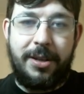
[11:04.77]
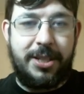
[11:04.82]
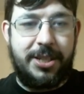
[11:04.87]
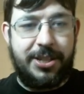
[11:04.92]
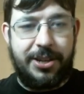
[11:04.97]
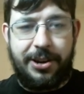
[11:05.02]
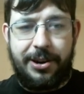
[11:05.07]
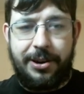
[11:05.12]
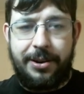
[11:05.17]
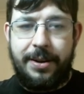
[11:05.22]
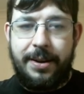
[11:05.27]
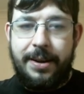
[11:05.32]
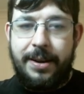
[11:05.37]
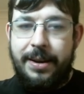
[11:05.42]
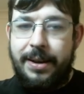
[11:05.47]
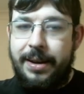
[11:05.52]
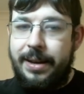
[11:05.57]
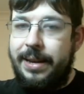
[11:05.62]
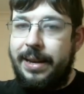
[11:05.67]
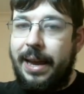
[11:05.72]
So,
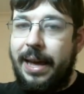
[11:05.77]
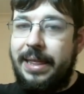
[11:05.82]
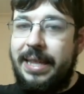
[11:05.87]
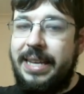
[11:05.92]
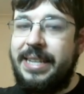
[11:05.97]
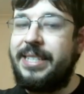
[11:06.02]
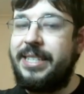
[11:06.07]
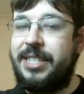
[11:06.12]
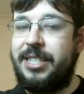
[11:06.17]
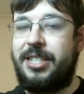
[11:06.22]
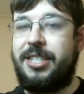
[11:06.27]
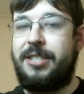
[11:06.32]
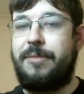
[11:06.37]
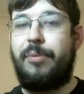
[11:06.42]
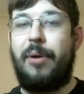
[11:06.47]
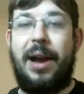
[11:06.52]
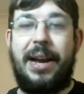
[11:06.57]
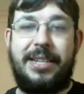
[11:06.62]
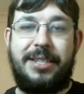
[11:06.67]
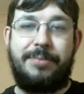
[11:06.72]
at least as a
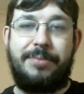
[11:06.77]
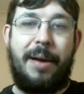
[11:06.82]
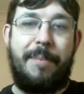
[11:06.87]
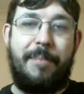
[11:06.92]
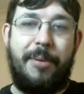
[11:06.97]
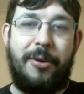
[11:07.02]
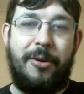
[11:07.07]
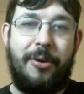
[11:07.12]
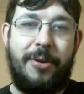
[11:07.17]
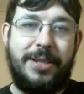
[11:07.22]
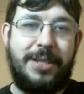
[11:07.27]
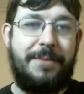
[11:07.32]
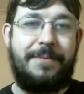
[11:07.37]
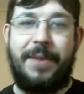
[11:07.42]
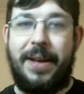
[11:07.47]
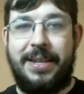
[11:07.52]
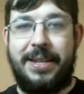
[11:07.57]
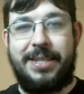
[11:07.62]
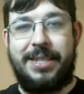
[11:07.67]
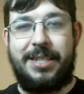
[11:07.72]
surprise weapon or as a
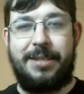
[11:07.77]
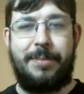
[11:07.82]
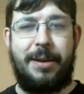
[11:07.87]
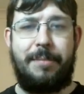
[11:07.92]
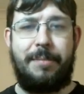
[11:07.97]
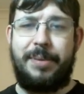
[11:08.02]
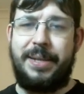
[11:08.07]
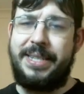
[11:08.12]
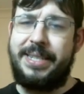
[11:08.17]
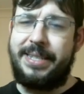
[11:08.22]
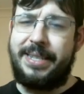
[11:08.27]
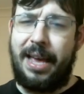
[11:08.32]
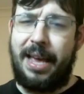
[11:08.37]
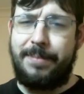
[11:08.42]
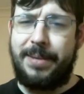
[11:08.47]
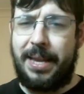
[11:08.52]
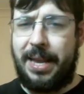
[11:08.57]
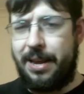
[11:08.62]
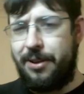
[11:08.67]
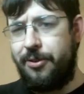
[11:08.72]
fun system in Blitz
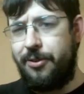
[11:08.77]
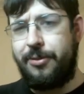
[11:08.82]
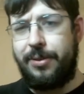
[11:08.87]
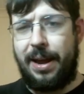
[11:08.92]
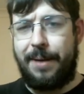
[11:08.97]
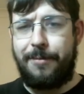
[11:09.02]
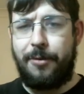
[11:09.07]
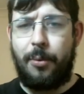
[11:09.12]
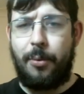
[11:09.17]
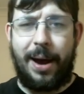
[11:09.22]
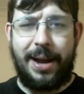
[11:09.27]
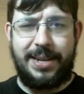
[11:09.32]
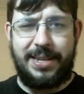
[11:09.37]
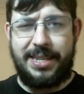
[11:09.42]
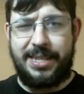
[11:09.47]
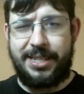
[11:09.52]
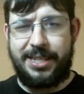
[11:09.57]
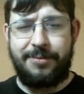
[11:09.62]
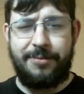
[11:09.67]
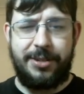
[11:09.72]
games, I think you could have quite
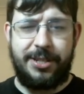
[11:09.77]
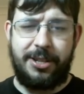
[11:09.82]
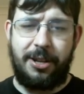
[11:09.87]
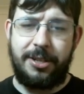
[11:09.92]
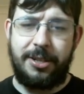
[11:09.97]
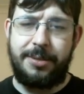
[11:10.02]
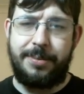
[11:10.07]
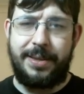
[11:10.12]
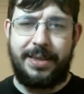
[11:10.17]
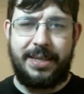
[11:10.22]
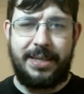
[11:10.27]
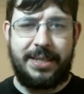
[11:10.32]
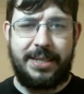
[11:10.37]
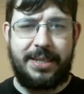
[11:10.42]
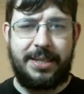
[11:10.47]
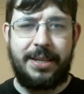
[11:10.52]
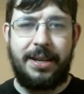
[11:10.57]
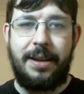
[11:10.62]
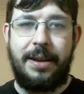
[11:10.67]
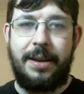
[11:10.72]
decent results with
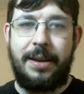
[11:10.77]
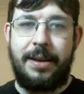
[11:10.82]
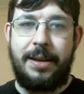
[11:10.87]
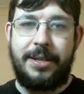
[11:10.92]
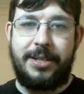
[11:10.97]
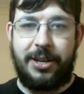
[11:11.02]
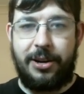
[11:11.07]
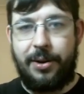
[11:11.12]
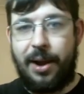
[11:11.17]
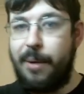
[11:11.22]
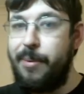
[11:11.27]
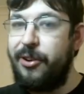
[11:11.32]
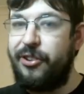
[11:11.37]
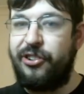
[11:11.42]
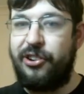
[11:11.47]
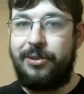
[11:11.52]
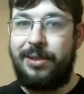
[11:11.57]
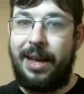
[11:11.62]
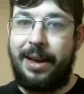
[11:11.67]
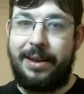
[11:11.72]
this. So, I
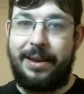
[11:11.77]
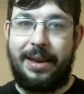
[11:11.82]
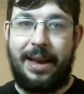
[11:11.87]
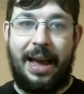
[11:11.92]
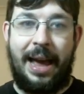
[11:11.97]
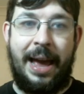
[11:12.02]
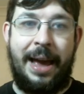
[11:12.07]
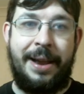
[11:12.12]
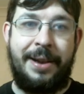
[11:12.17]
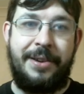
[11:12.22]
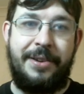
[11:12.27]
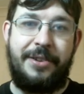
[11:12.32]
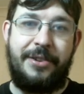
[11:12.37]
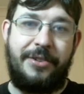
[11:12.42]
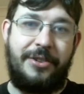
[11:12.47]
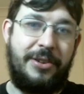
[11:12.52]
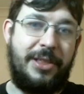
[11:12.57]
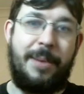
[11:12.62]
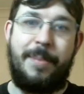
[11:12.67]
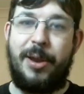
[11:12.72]
wish you luck,
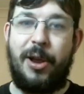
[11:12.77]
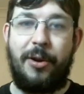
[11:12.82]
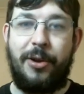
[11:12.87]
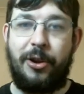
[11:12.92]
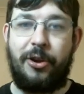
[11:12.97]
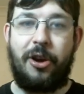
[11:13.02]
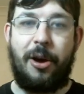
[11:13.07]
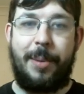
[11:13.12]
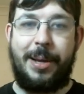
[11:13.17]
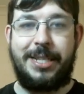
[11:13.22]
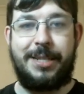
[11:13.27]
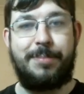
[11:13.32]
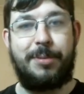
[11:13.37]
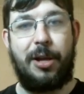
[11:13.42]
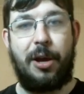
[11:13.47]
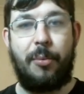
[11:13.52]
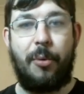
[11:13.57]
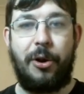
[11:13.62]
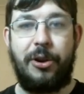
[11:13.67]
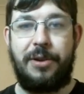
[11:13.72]
and do let me know in the comments
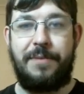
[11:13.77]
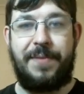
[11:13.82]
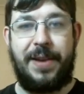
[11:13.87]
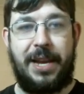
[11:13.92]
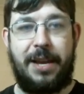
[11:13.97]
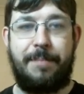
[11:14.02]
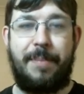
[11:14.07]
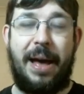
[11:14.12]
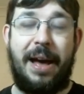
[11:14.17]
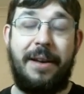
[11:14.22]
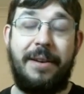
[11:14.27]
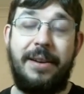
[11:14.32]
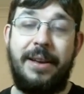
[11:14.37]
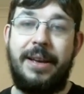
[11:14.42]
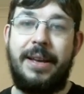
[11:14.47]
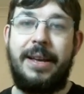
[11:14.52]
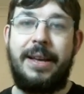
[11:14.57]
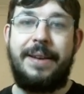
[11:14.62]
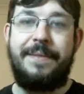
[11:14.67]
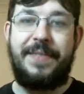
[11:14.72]
below what you think about
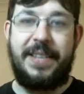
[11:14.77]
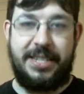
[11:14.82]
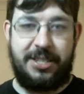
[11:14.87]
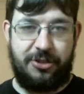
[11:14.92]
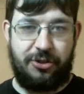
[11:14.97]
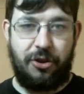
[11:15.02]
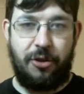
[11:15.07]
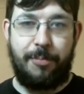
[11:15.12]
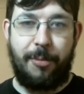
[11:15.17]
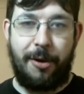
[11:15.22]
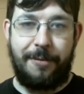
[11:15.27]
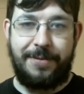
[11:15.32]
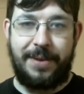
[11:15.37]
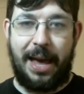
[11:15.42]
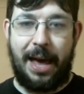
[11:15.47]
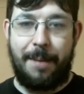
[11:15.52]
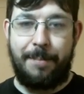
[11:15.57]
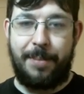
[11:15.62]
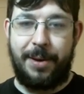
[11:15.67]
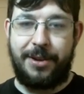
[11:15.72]
this Dubov
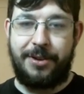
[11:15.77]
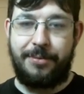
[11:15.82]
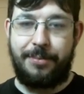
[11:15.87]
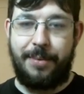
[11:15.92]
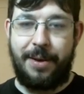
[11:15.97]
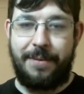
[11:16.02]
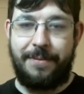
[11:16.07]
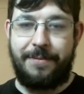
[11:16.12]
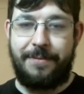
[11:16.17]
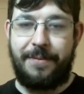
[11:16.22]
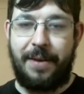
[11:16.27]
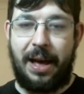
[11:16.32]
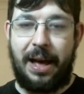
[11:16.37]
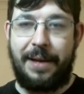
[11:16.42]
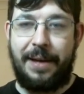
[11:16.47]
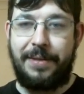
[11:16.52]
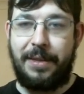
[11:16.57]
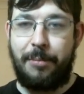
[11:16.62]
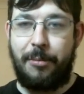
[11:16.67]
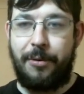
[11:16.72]
Gambit with
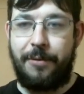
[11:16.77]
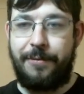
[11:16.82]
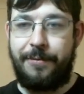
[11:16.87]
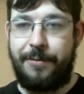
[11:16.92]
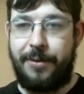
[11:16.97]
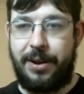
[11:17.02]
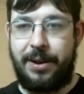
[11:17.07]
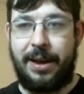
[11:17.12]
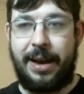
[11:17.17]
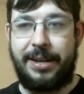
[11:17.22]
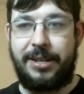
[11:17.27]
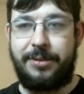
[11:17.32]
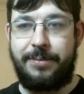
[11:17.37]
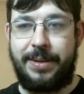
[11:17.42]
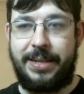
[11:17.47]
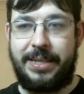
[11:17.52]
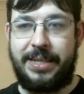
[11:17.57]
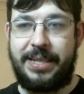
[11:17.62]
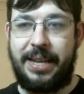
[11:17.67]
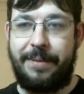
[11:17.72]
the move Free Knight to
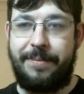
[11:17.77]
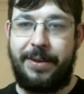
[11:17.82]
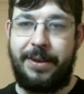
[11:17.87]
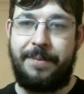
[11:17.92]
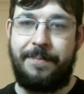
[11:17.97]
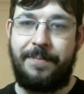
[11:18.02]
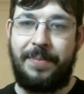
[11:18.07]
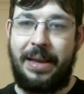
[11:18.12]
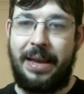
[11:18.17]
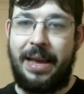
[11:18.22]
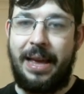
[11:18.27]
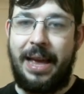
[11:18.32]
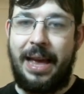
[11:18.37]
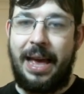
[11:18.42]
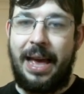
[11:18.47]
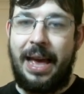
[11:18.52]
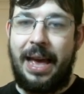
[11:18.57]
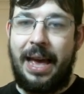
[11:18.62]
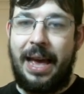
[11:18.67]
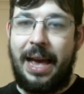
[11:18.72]
E7.
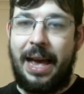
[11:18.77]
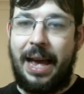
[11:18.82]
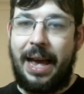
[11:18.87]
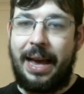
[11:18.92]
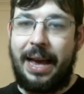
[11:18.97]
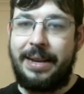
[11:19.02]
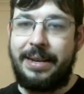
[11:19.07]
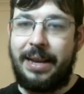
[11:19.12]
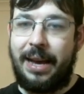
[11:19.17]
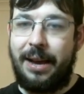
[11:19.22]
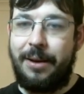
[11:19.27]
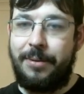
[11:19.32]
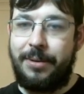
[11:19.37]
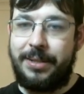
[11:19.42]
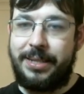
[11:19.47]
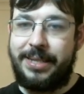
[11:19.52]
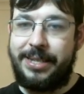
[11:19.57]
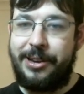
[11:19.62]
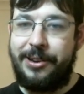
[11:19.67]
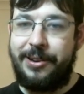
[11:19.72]
And I
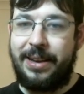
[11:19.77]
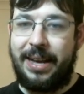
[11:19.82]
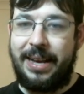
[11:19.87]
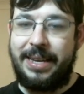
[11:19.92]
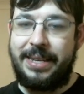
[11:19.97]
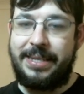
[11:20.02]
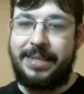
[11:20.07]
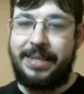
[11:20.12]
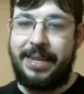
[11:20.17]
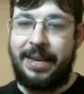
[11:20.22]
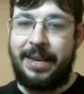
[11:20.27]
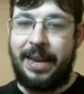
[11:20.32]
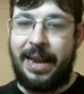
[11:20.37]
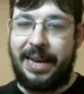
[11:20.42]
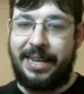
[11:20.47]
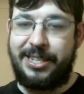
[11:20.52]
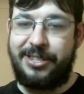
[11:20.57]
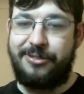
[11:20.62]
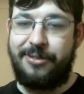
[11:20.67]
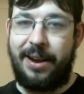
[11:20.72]
will see you guys in the
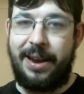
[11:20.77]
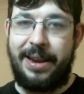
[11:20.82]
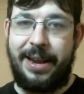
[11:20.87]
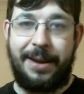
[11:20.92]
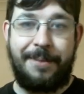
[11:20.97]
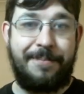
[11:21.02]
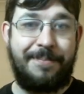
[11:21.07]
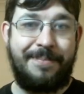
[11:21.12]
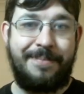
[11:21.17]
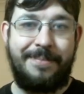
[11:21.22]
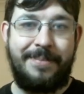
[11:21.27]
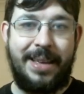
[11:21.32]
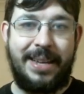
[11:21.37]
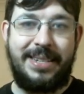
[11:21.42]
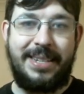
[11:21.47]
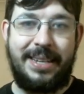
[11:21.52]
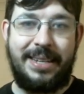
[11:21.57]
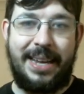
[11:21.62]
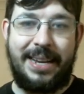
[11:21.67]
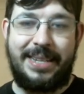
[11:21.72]
next training.
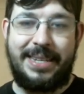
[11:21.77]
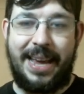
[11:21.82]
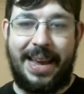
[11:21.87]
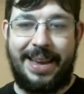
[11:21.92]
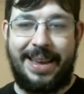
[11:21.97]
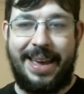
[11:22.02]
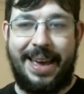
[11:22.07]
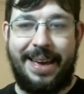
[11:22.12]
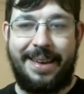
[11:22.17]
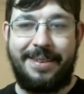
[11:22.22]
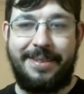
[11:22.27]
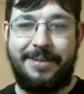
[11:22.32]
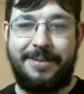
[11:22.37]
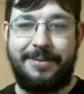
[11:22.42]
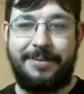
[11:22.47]
Until then, take care.